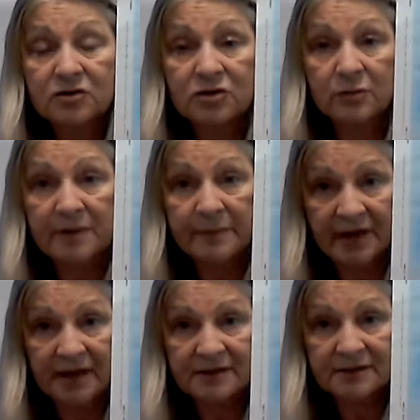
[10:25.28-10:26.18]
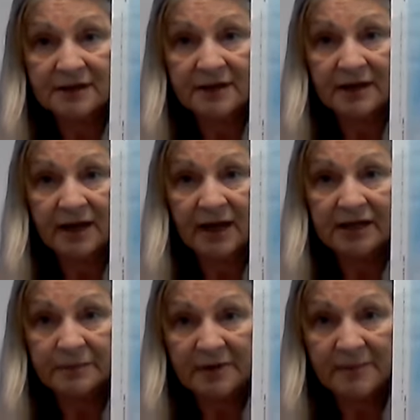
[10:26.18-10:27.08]
to repent
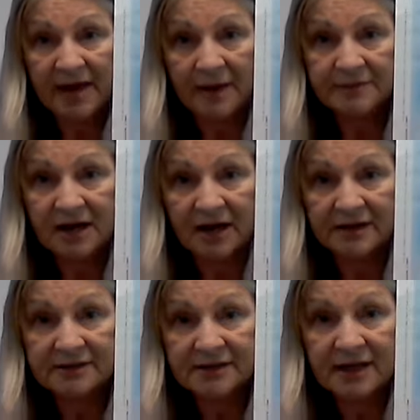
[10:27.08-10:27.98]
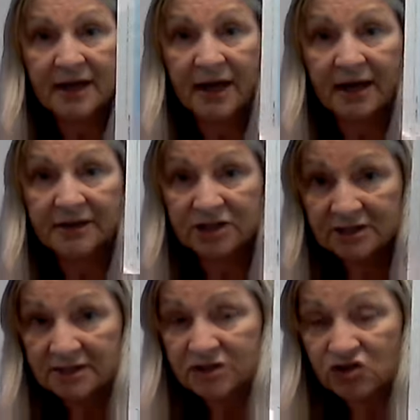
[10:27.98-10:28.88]
and to be baptized. And
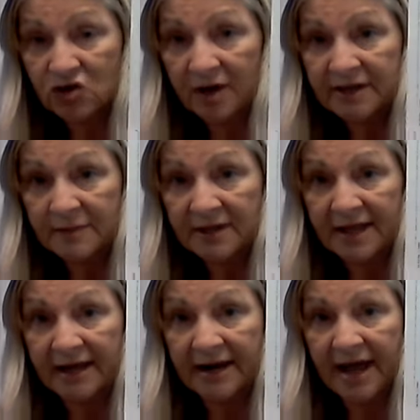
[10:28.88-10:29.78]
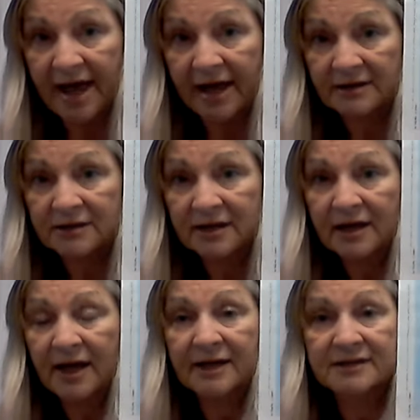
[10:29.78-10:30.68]
Jesus joined them in that act
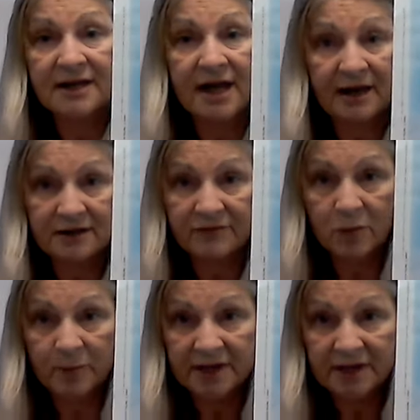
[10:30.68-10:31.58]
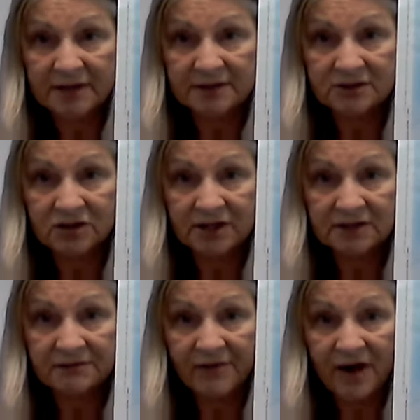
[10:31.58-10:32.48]
as an act of obedience to
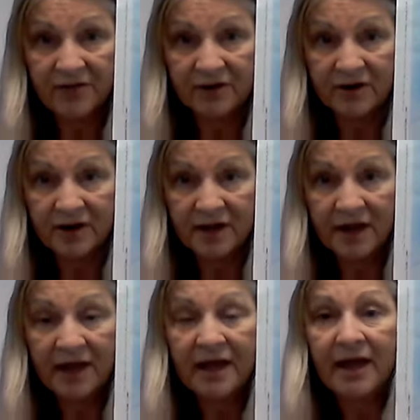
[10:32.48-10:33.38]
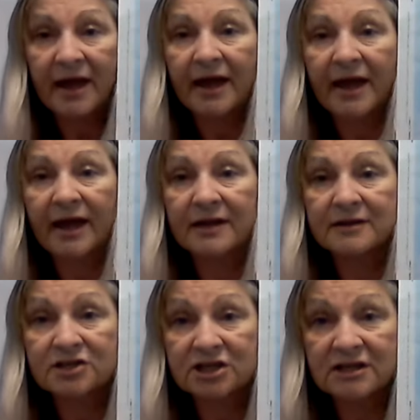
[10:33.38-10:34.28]
his Father.
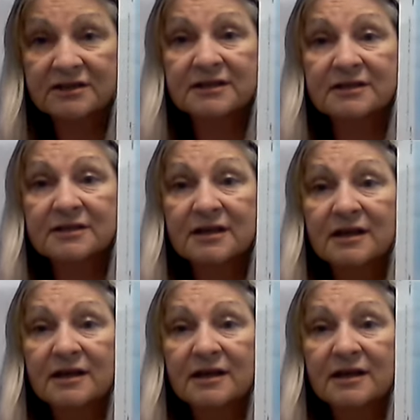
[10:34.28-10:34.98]
And Jesus